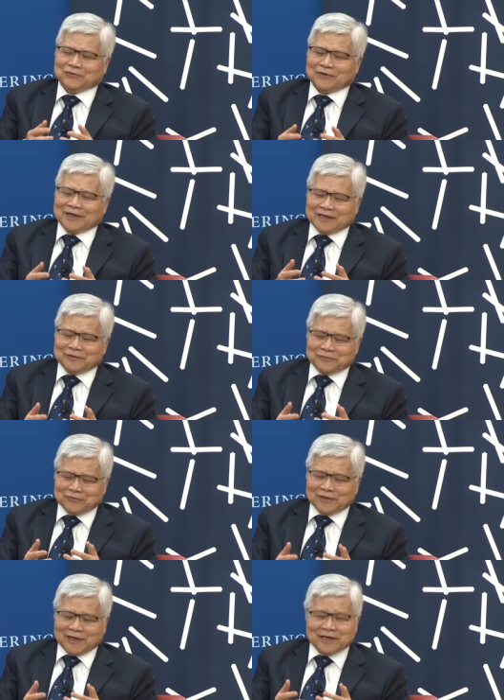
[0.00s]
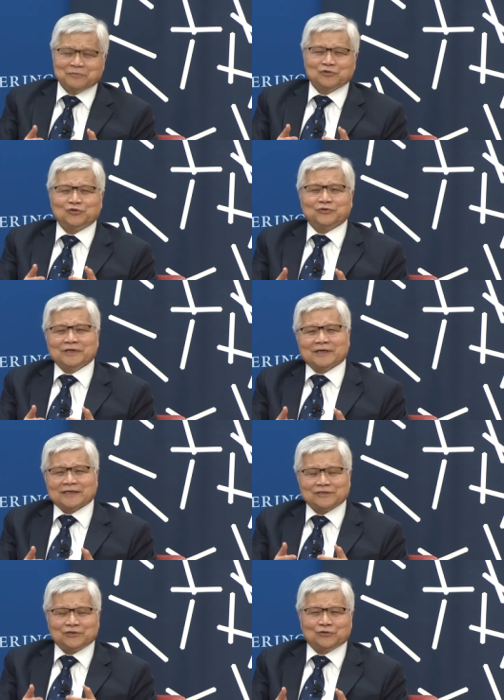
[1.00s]
what I what I am doing,
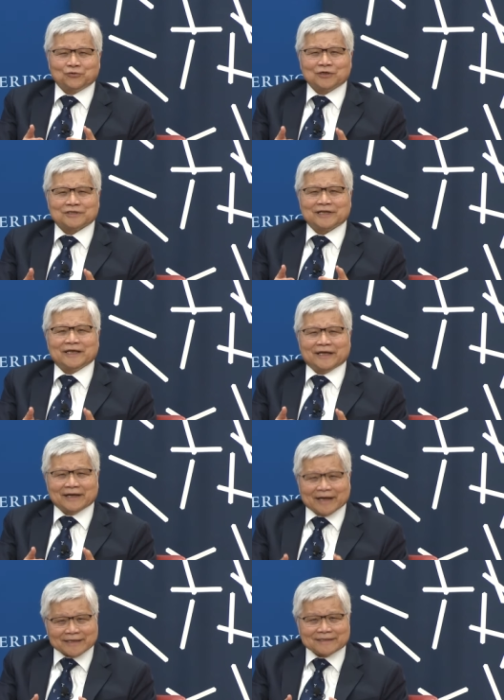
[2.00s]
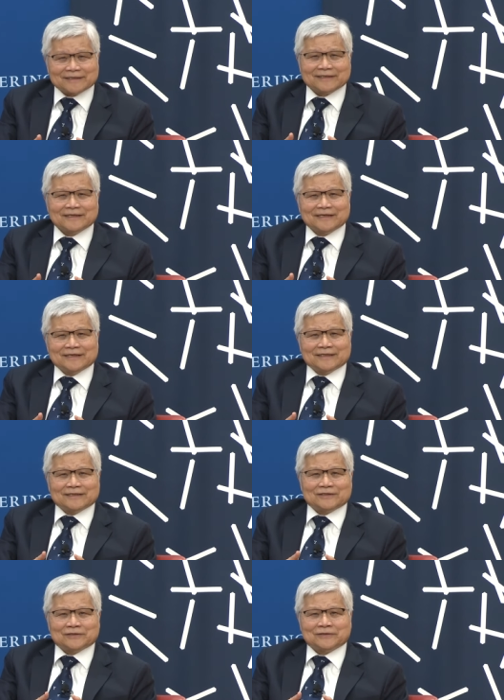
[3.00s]
I still work day and night.
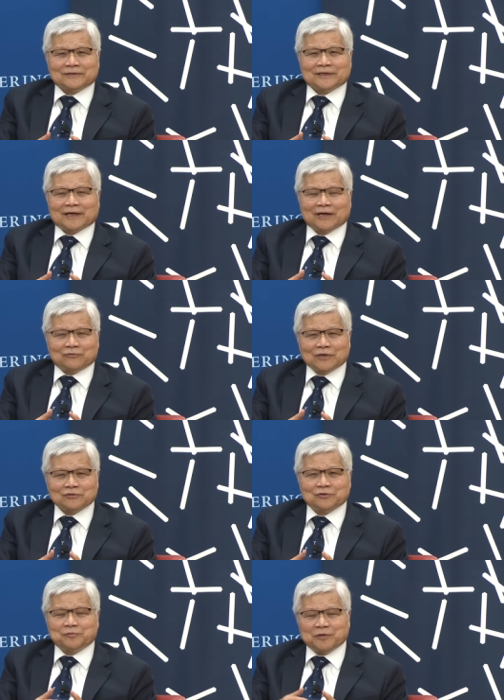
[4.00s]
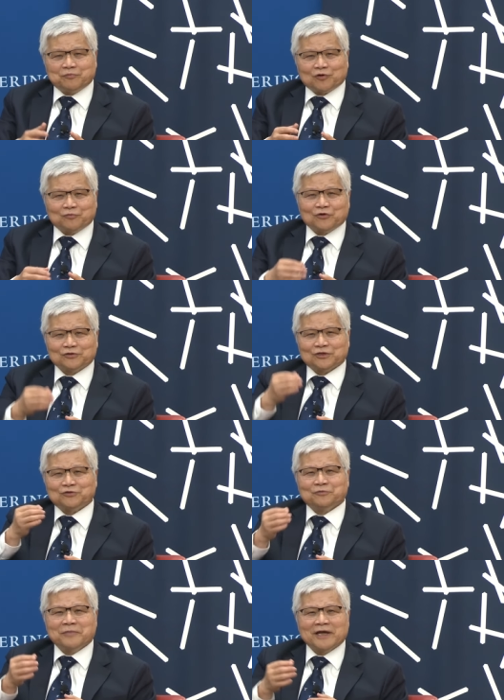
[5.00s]
So I want to be promoted
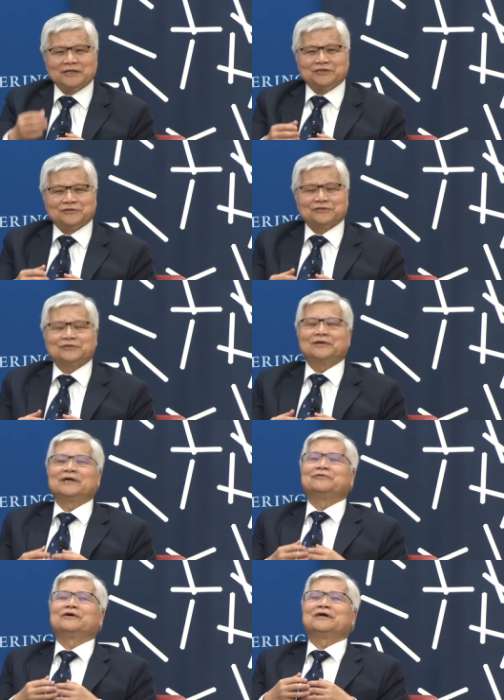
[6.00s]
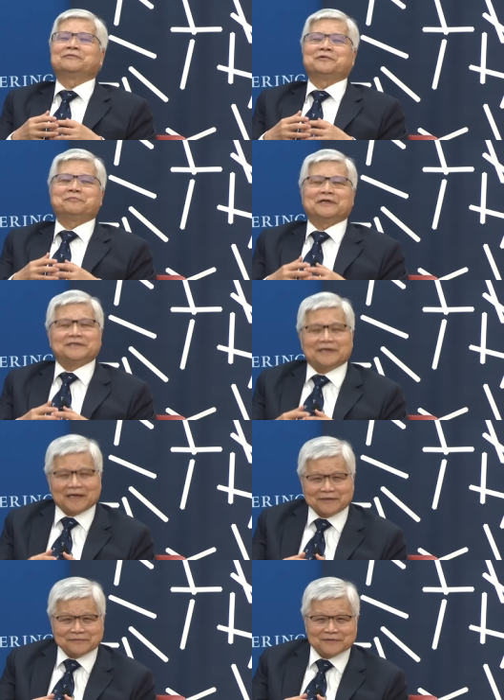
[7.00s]
to manager, so I will have a better
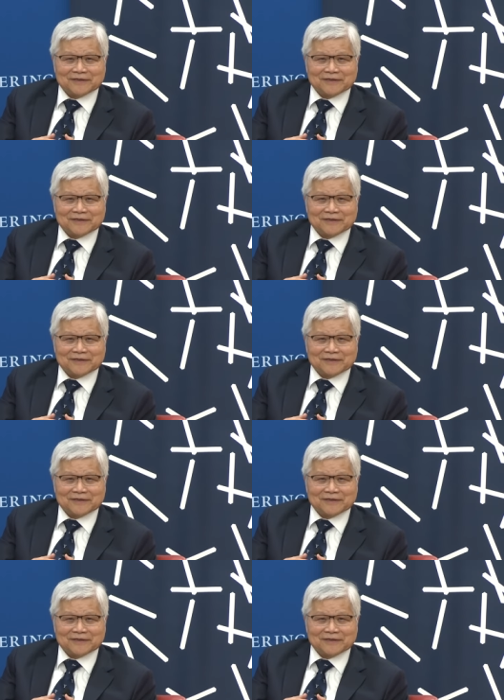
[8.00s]
life.